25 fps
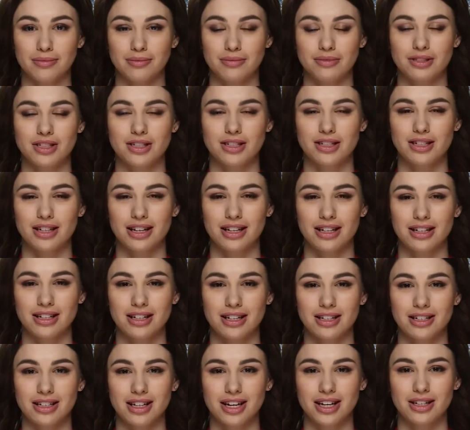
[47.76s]
To see
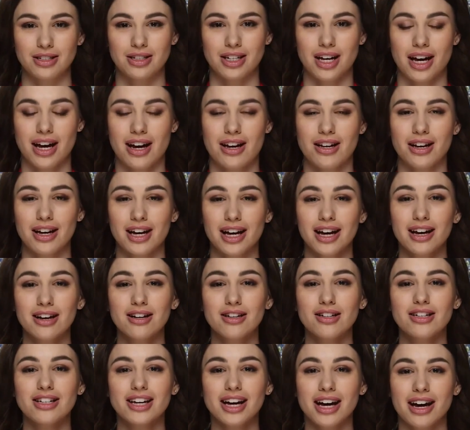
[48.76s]
detailed head-to-head
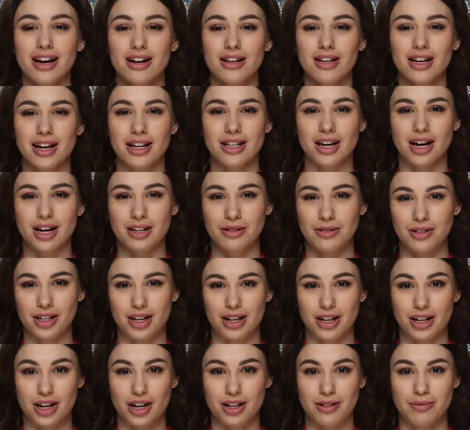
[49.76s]
stats and
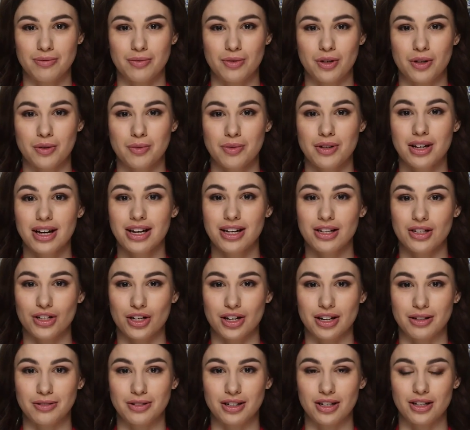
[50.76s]
unlock our full
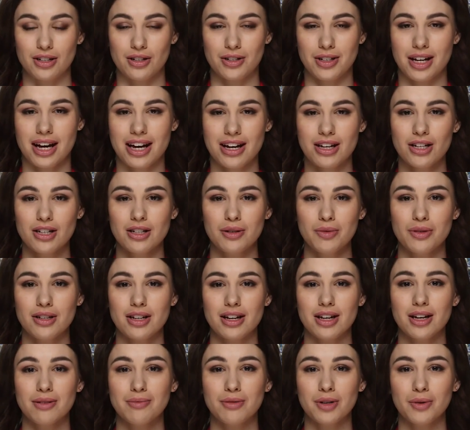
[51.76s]
prediction of this match for
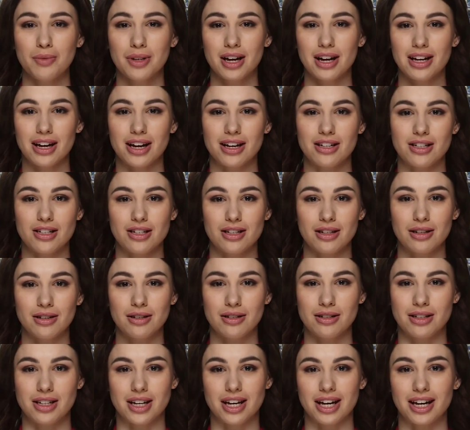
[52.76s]
several markets,
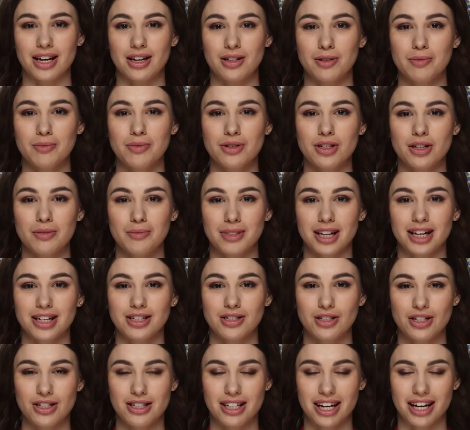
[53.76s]
head over to
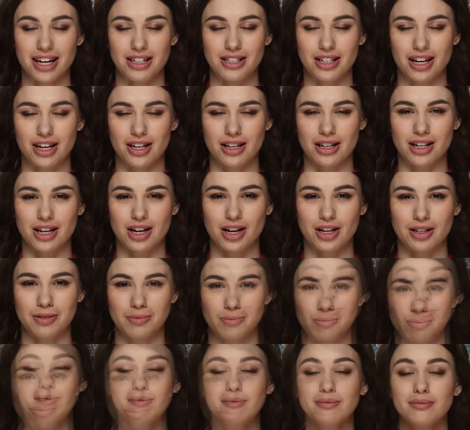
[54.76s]

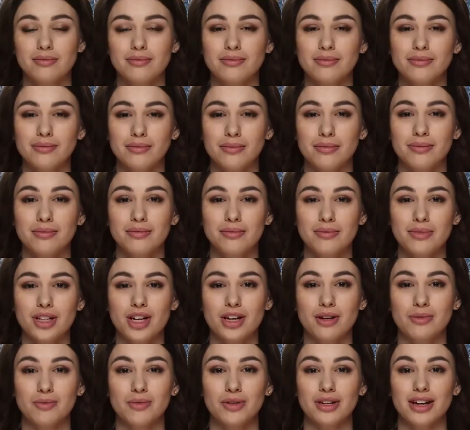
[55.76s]
matchstat.com.
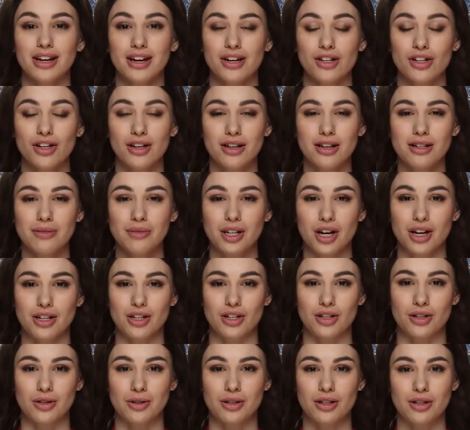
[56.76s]
Our predictions
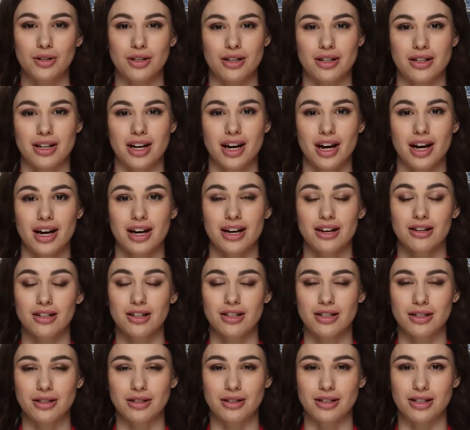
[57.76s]
also include
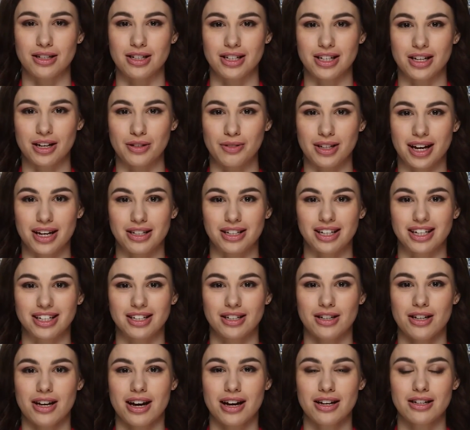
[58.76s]
odds, so you have
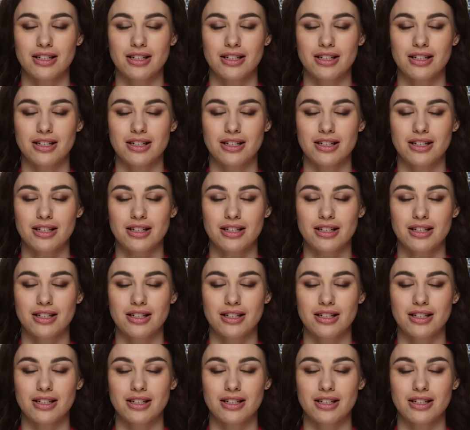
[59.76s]
access